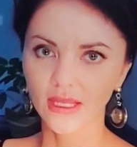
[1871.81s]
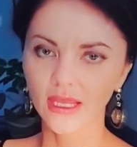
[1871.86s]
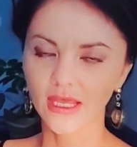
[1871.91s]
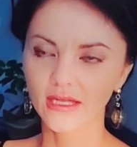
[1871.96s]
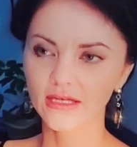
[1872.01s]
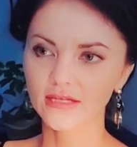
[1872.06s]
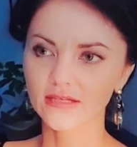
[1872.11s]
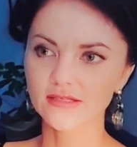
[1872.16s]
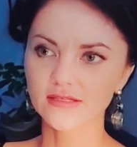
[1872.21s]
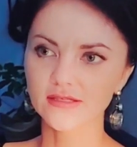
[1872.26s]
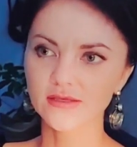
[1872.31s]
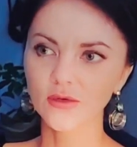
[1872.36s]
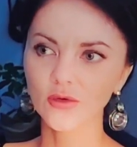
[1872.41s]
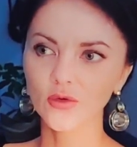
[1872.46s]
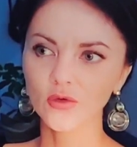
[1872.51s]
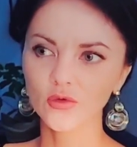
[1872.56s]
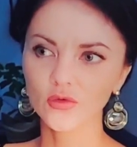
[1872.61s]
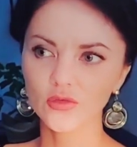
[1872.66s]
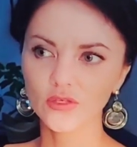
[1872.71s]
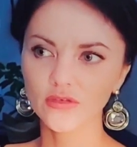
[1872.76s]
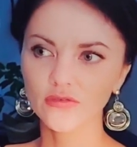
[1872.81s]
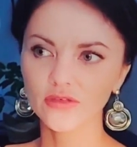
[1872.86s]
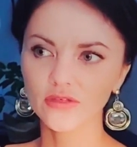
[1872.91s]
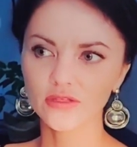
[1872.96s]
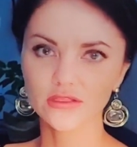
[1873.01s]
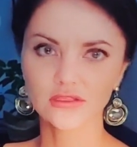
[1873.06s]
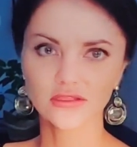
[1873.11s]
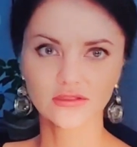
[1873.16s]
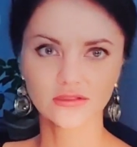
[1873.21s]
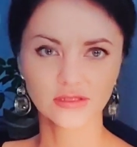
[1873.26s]
And it's so
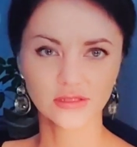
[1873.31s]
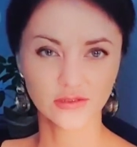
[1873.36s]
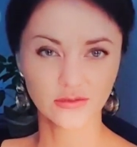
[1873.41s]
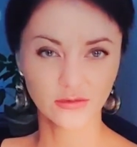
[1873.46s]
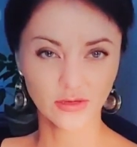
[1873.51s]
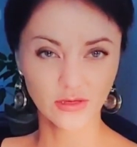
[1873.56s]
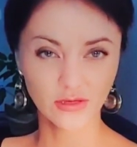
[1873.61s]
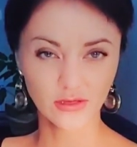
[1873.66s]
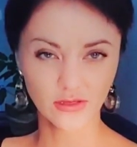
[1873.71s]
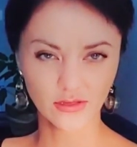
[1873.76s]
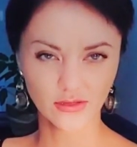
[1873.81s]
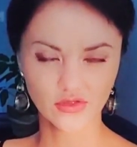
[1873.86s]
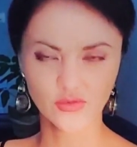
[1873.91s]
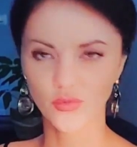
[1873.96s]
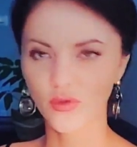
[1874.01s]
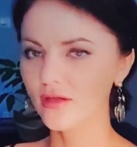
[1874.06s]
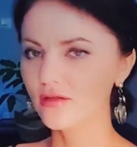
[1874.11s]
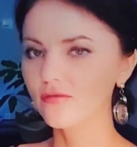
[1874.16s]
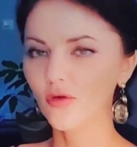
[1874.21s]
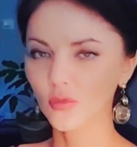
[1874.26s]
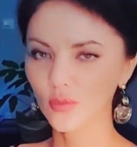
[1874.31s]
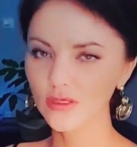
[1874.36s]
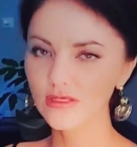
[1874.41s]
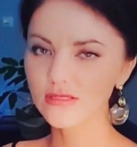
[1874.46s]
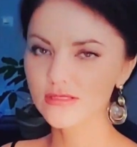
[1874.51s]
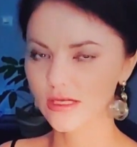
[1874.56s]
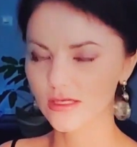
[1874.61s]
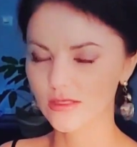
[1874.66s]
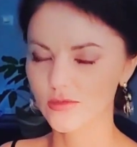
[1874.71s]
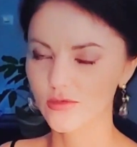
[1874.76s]
even strange. But for me,
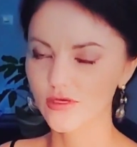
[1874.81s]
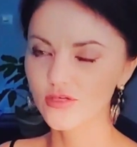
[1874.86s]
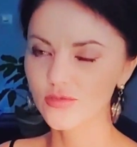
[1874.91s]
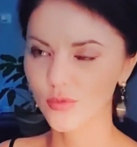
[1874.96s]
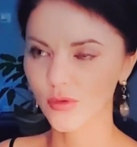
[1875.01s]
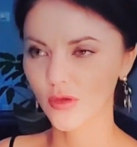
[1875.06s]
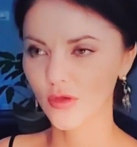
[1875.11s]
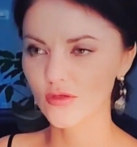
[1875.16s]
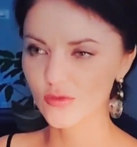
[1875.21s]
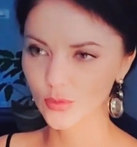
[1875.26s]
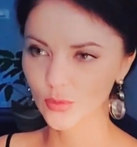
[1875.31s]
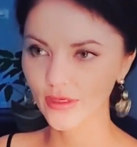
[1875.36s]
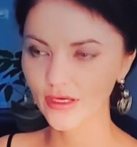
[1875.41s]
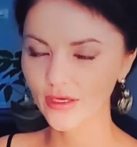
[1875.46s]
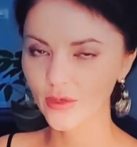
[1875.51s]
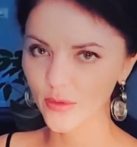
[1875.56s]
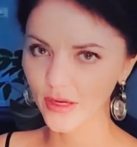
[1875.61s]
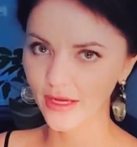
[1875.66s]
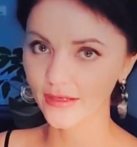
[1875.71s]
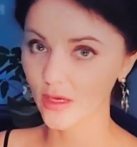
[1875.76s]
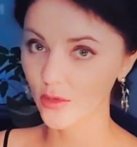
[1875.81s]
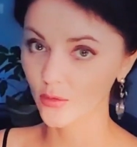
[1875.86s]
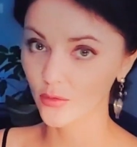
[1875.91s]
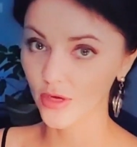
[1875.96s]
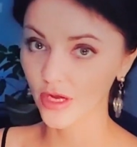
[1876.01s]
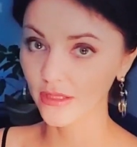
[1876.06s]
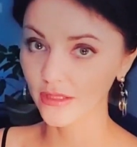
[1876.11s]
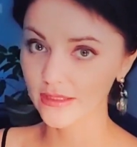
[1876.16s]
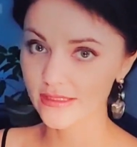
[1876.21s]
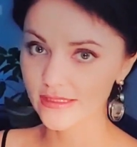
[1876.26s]
it's not strange, because we create our
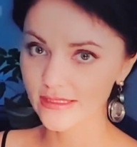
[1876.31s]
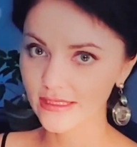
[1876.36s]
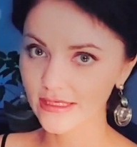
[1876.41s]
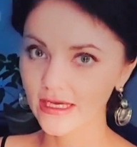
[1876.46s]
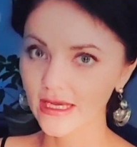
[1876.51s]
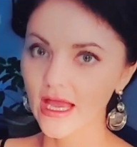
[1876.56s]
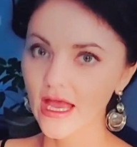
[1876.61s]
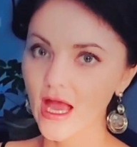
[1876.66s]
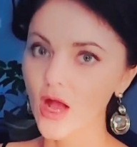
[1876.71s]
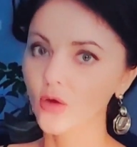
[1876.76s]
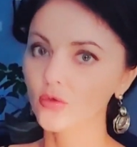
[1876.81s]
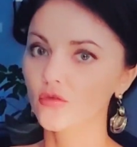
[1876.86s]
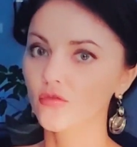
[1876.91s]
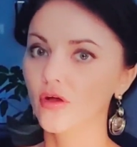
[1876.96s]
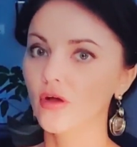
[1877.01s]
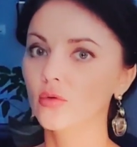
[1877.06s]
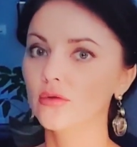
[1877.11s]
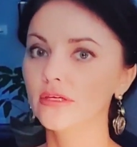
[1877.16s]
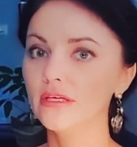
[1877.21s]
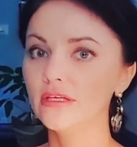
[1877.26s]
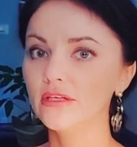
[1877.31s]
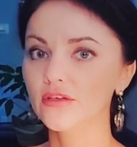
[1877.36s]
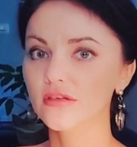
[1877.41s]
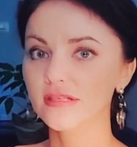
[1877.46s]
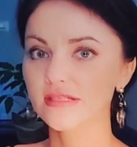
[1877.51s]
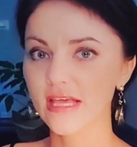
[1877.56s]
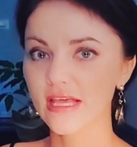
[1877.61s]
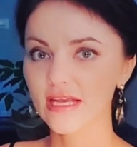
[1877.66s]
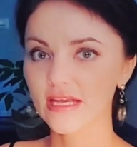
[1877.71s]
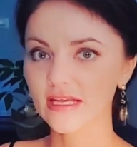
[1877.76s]
reality out of our inner
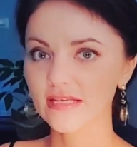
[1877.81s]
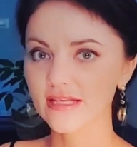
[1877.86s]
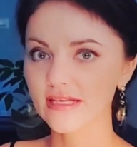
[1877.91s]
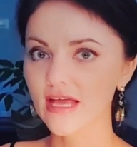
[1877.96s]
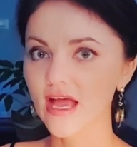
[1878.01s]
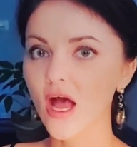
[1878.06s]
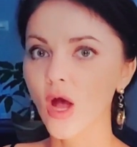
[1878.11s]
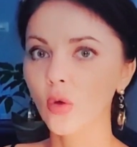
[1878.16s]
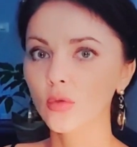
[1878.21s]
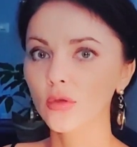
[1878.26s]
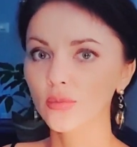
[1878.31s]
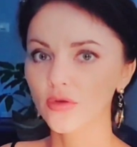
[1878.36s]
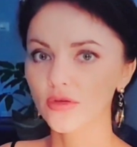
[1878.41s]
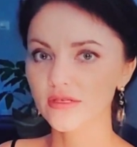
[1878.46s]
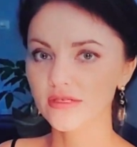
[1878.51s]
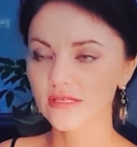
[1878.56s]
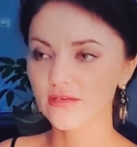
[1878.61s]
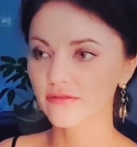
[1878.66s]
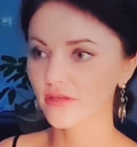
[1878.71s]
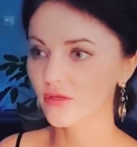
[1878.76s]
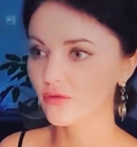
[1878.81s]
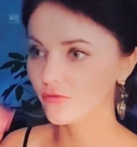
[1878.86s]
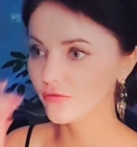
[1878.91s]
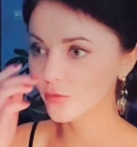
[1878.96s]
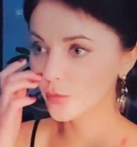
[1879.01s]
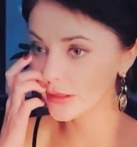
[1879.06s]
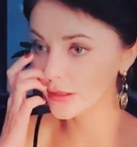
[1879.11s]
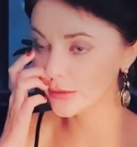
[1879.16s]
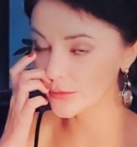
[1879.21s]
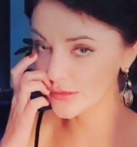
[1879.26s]
settings and how we perceive. If
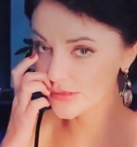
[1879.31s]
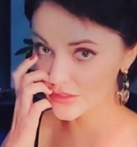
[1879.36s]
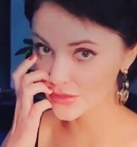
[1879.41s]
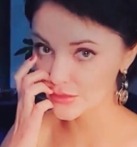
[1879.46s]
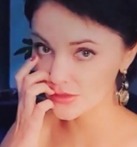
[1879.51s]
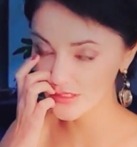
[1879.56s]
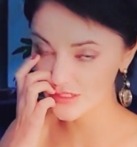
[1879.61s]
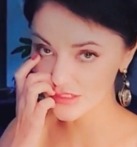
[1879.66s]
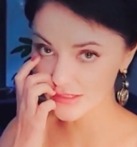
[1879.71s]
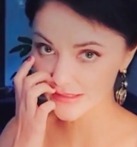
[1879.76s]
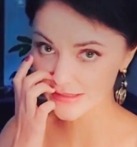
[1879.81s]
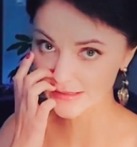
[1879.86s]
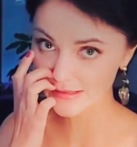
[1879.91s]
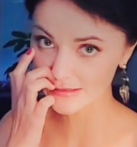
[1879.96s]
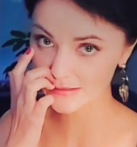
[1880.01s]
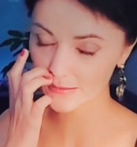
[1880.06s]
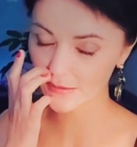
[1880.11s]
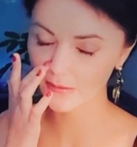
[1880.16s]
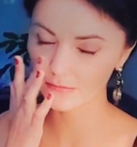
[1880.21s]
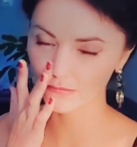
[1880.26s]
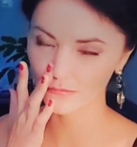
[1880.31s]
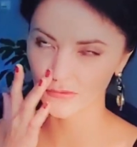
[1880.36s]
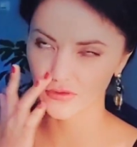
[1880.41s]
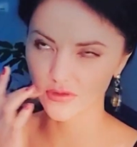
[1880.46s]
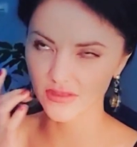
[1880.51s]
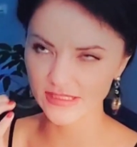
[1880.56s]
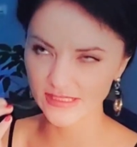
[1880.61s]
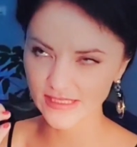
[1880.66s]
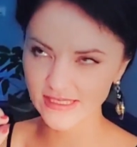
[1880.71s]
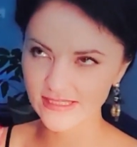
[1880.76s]
we re resist,
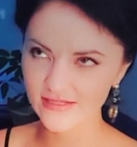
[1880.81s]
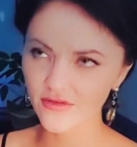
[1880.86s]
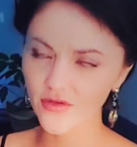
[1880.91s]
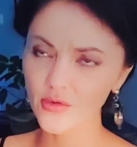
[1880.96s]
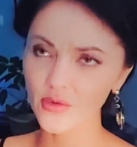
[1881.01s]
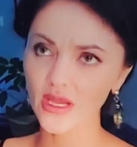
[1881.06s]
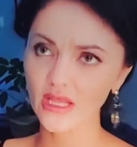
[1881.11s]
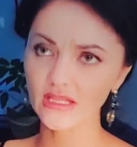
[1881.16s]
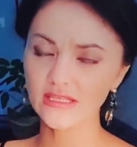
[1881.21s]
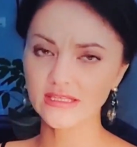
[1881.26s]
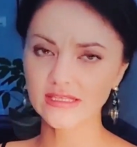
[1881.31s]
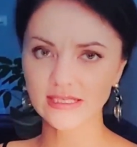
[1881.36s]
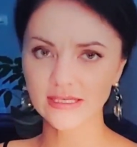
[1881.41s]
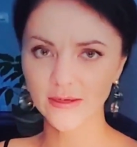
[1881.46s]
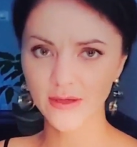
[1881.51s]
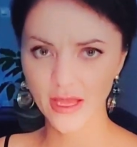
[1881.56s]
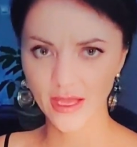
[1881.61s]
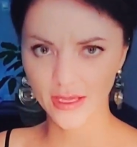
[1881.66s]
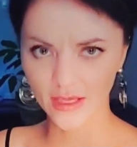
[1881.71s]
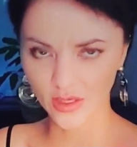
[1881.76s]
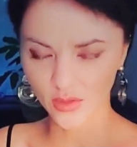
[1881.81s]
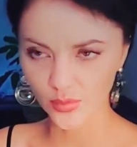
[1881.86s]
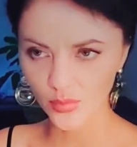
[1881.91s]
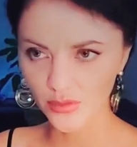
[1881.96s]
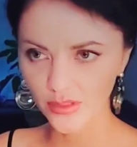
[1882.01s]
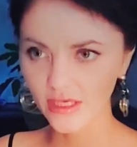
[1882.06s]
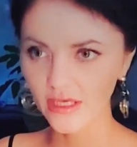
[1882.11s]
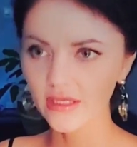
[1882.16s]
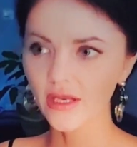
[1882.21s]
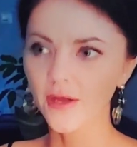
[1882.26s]
resist the reality,
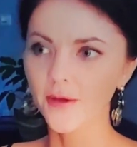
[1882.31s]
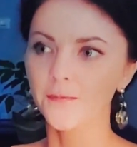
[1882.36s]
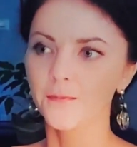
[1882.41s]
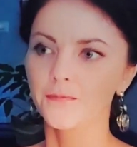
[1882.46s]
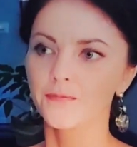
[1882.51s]
complain,